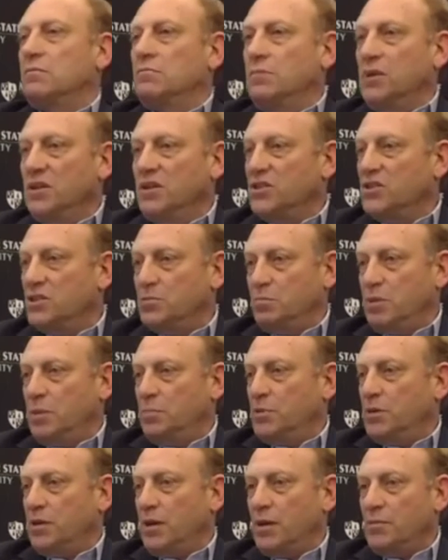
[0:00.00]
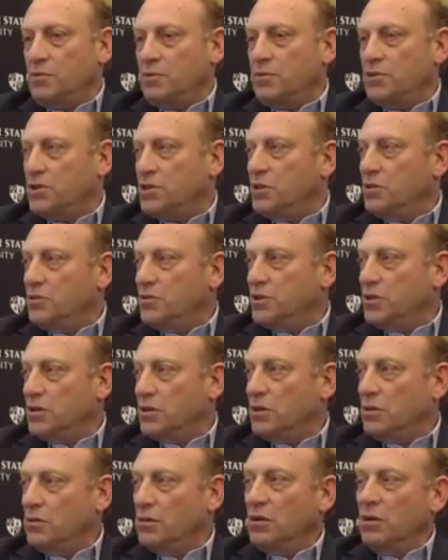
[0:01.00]
millions of people came to us to use it,
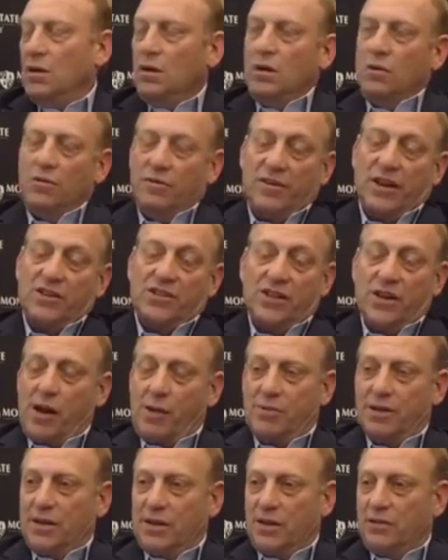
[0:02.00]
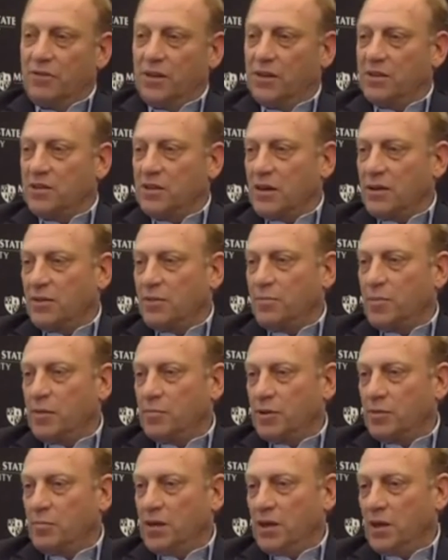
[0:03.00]
and we've actually now been giving it to other
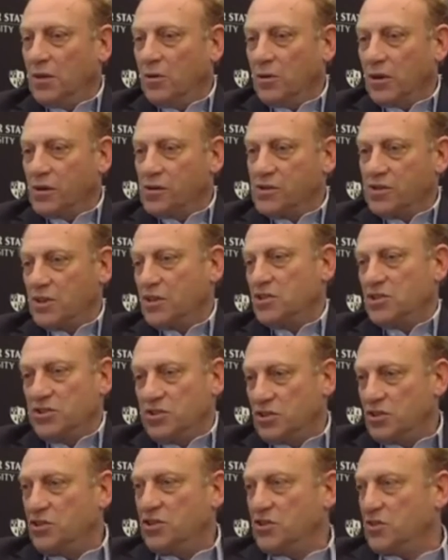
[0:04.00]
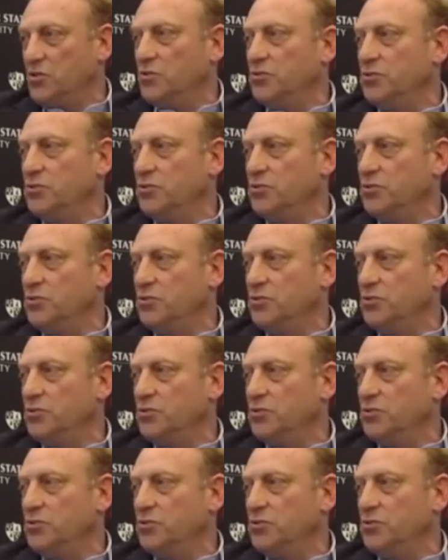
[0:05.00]
public media organizations to just